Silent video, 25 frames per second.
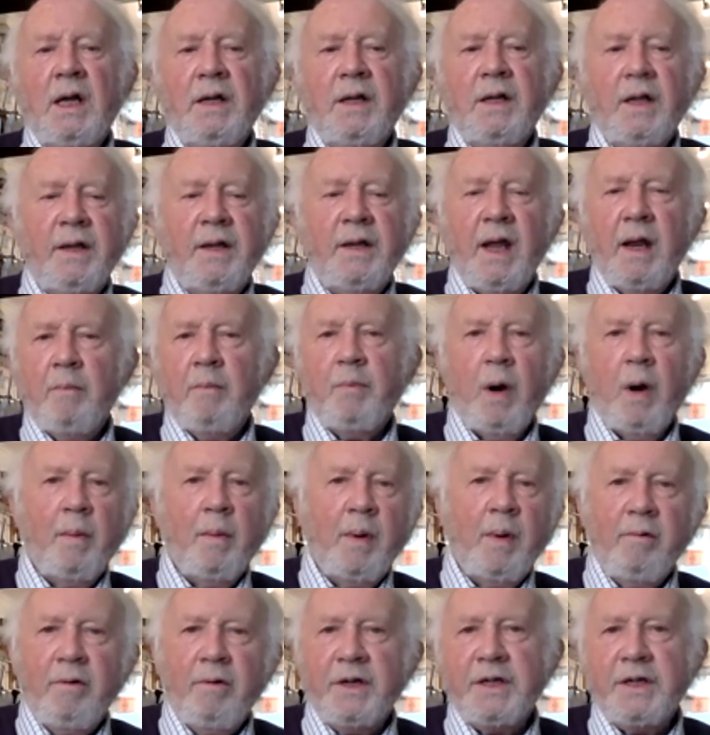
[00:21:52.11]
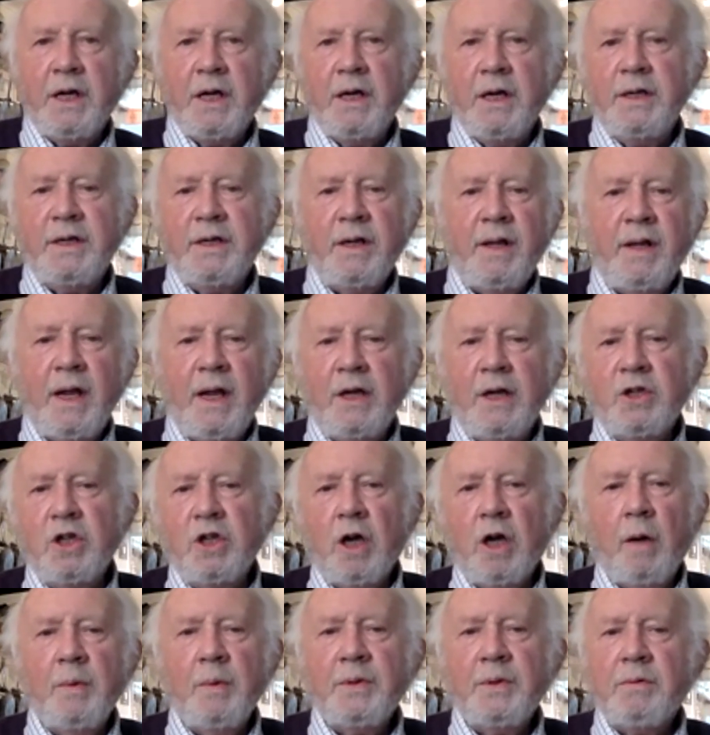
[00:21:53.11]
that they probably return to their
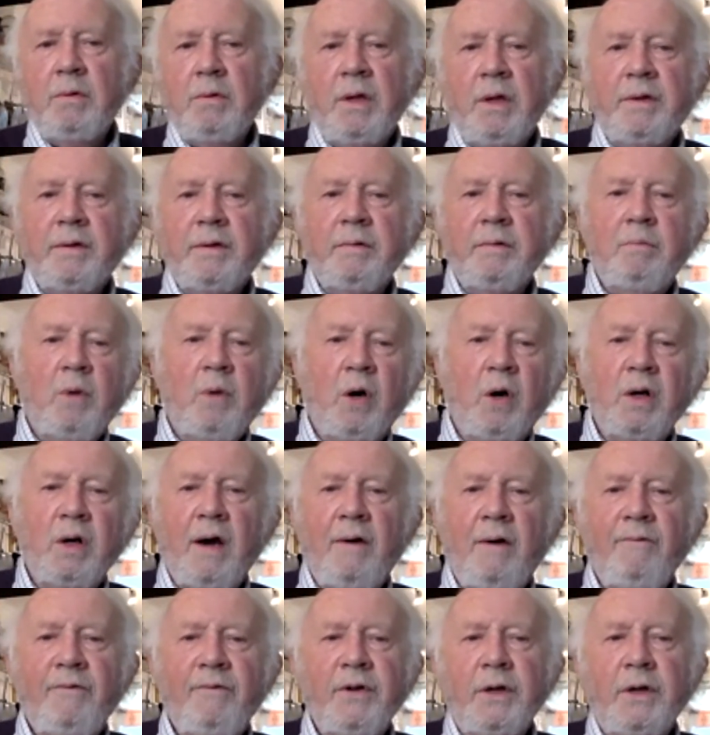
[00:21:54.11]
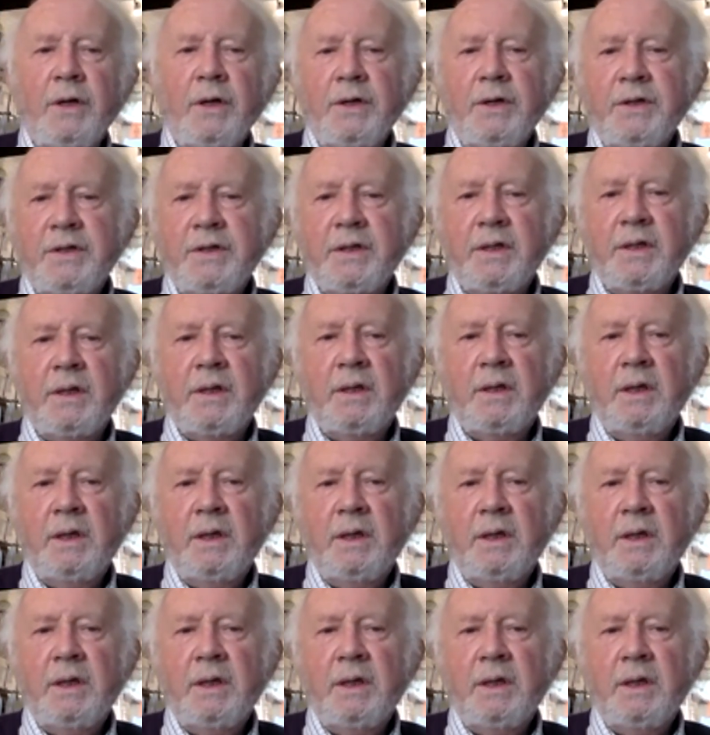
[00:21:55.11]
jobs with more confidence